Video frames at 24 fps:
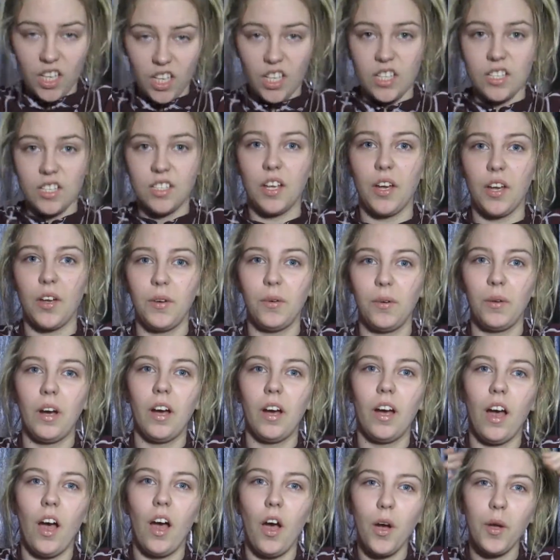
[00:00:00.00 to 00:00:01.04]
So
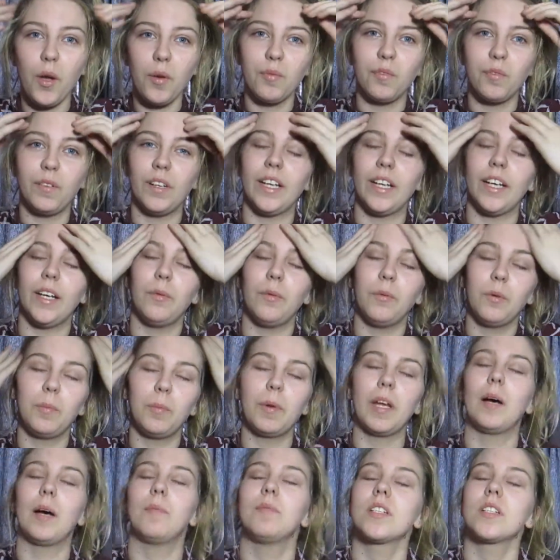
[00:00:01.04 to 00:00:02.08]
hopefully we'll be
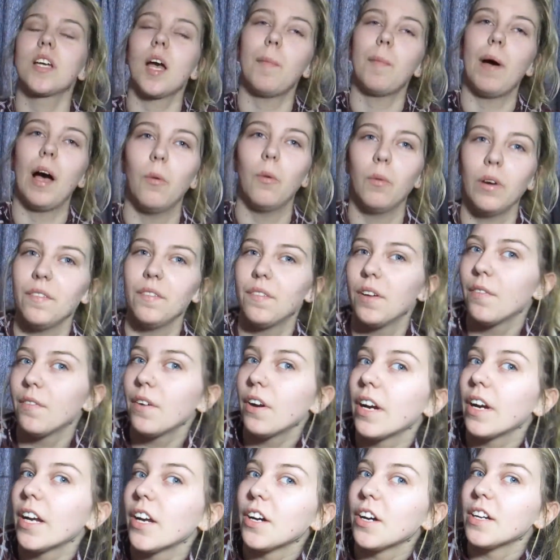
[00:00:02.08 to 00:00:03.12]
able to come out with a
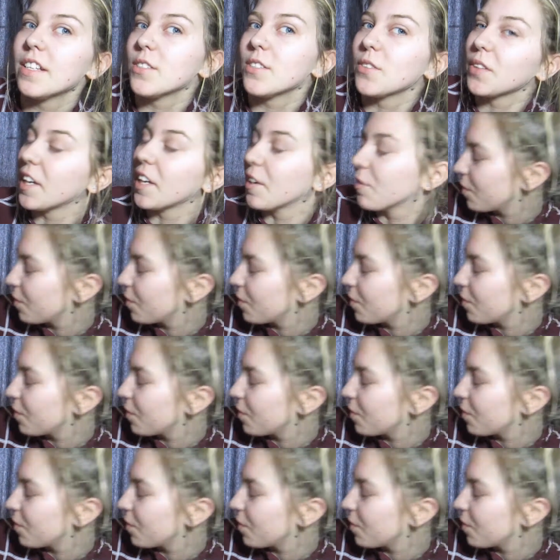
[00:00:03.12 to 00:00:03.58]
very nice looking